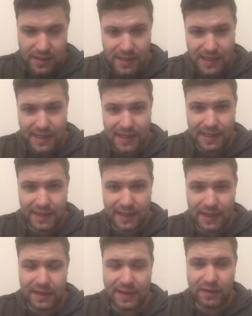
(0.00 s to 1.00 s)
And
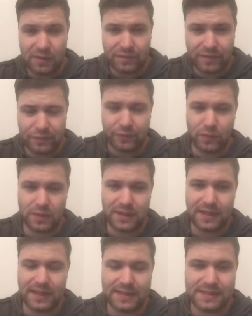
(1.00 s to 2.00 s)
in the
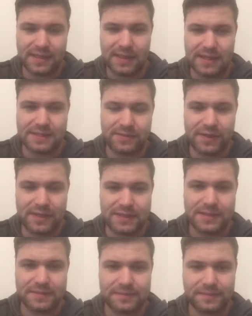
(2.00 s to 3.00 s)
11.40 race, the last race